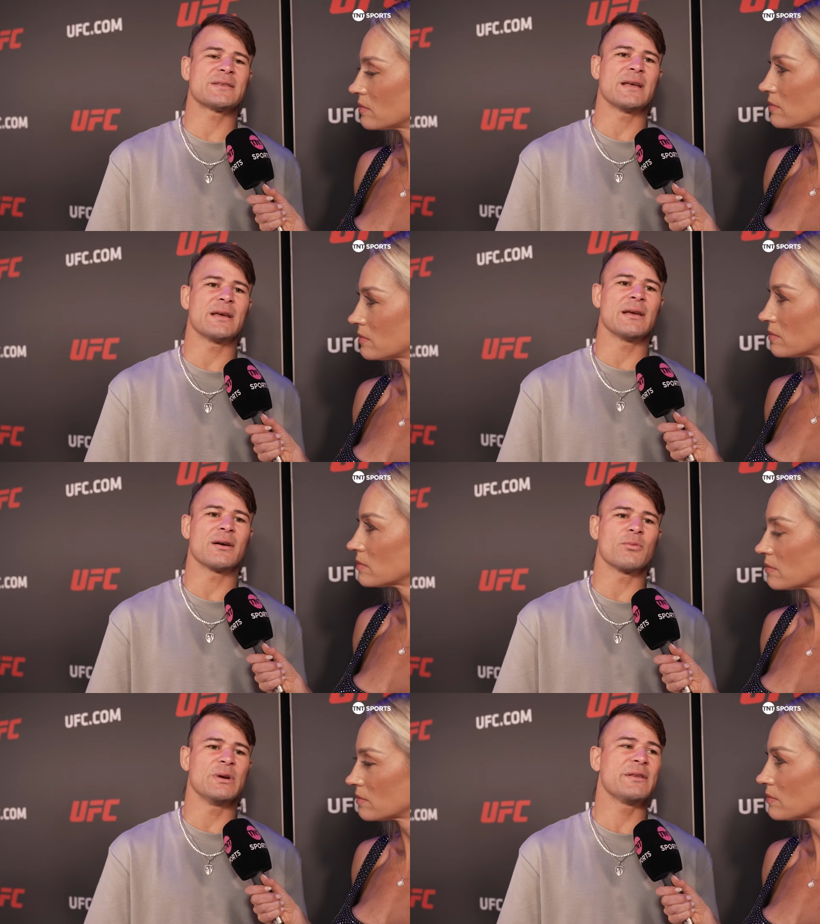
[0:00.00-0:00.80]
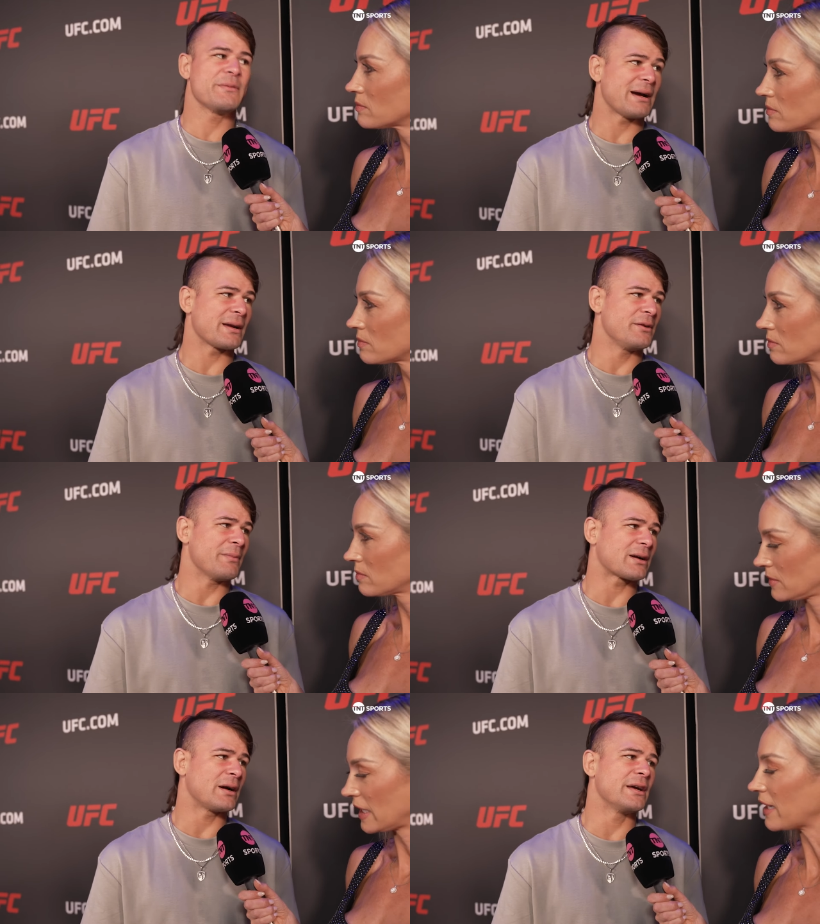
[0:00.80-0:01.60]
Speaker 1: the win in my in
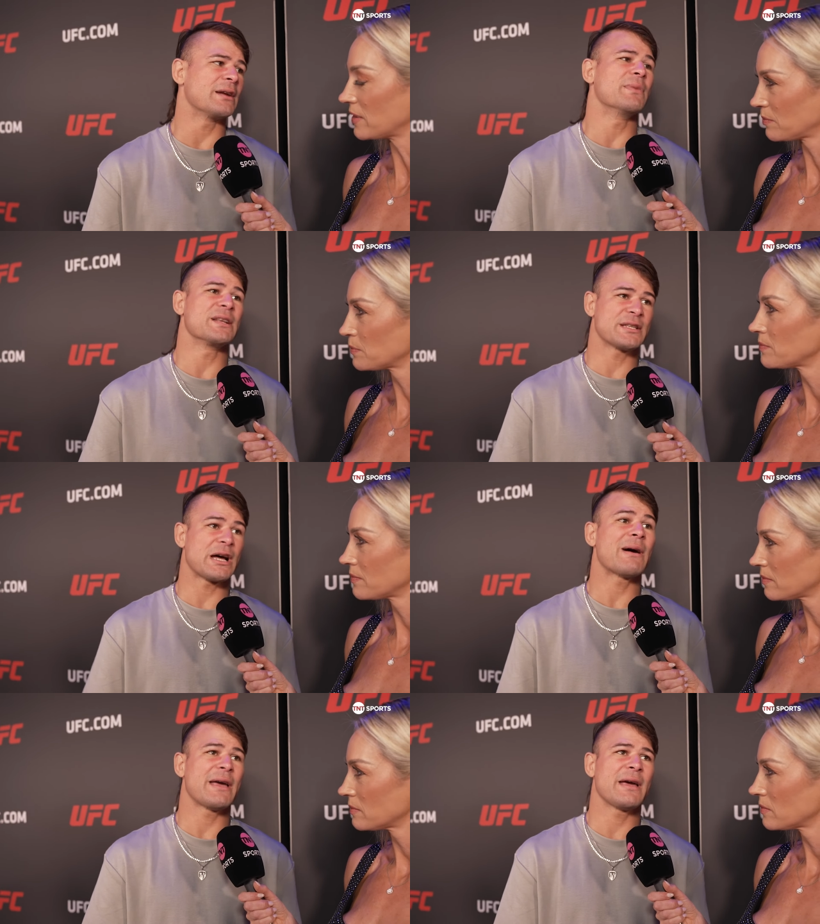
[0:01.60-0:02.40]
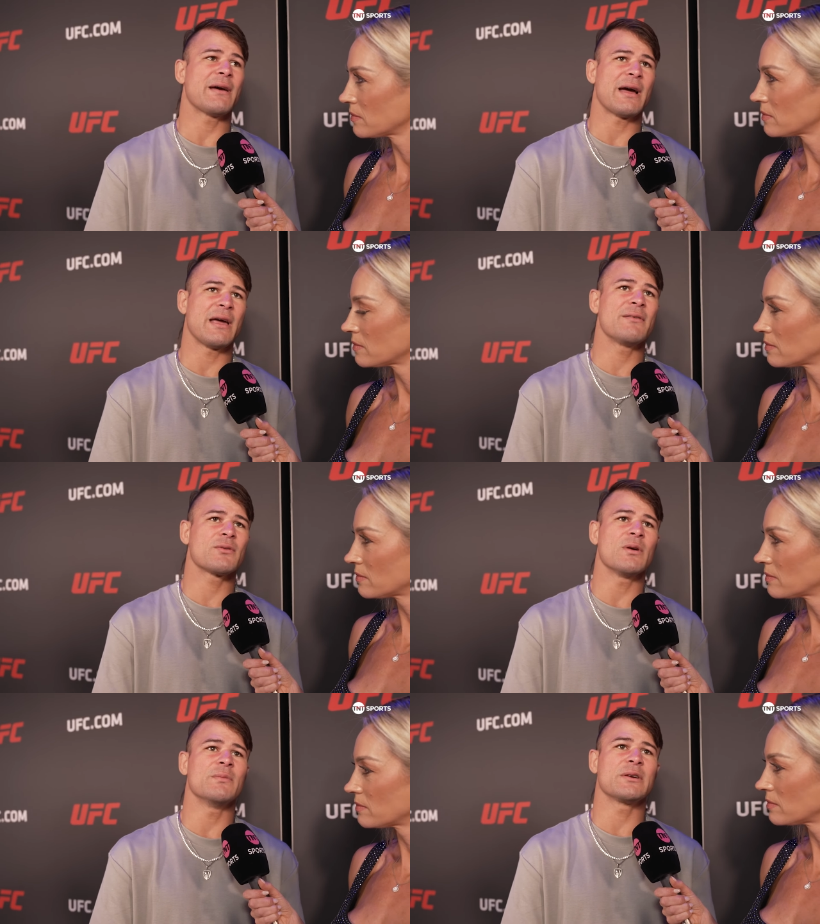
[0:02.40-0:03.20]
my career, but now I have I have
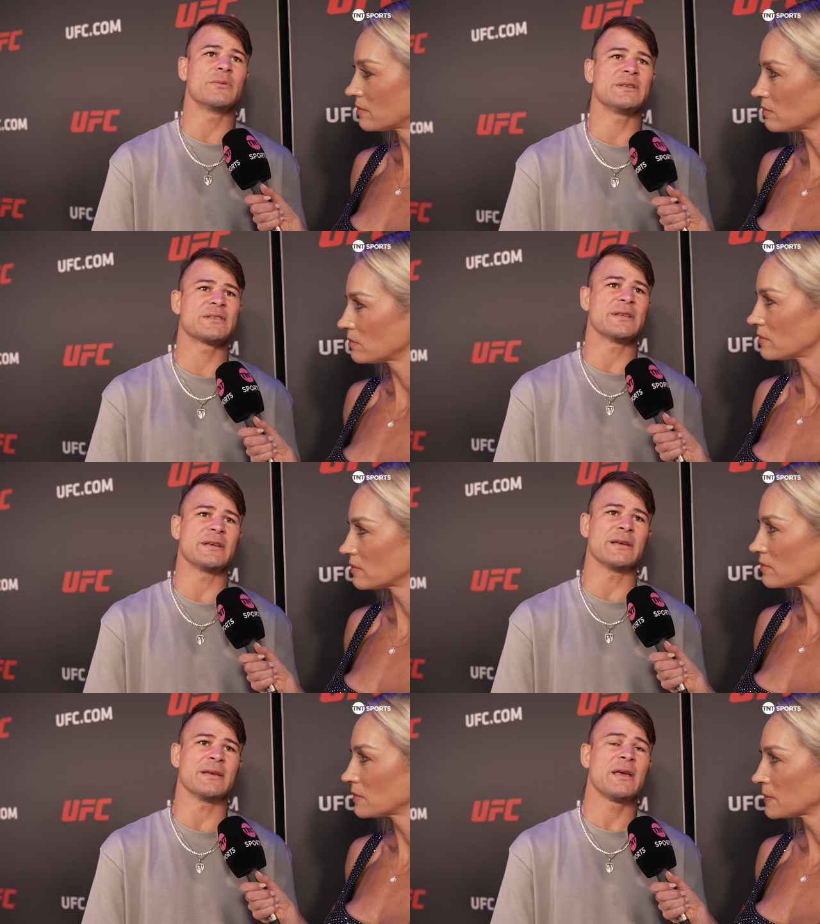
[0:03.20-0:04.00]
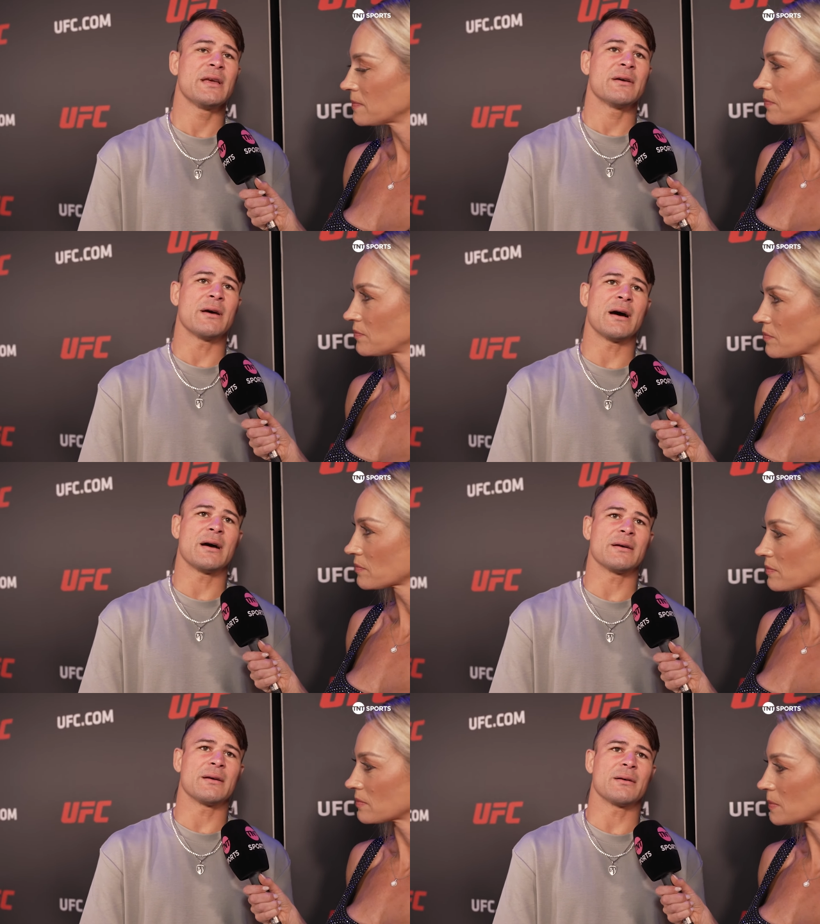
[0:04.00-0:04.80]
one big win
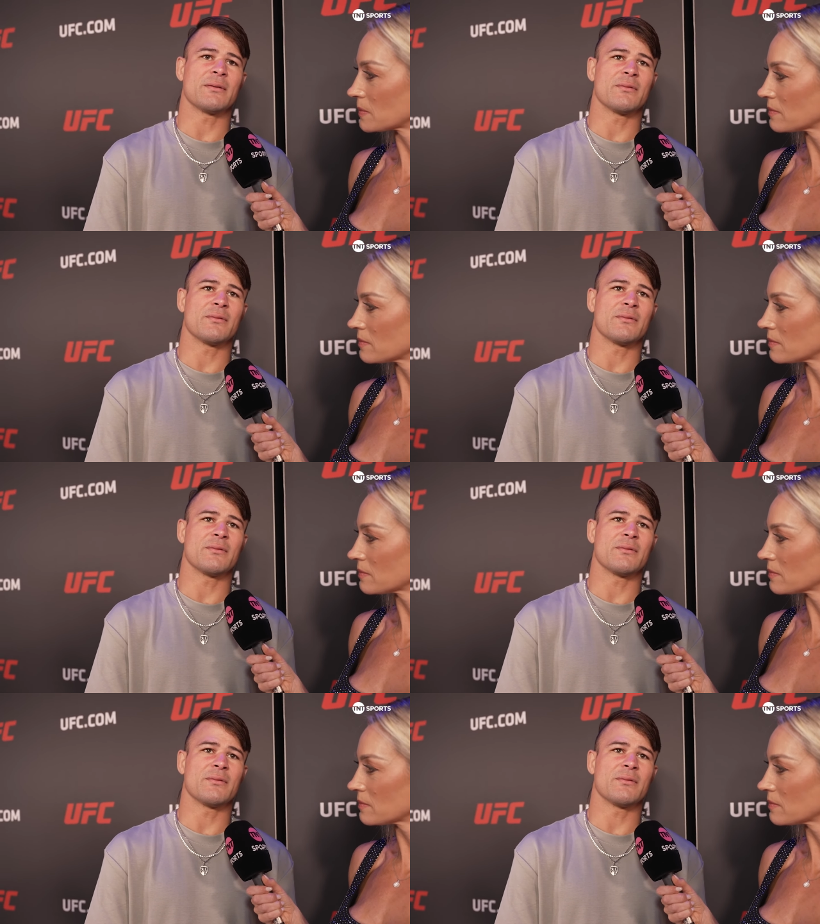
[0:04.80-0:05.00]
uh,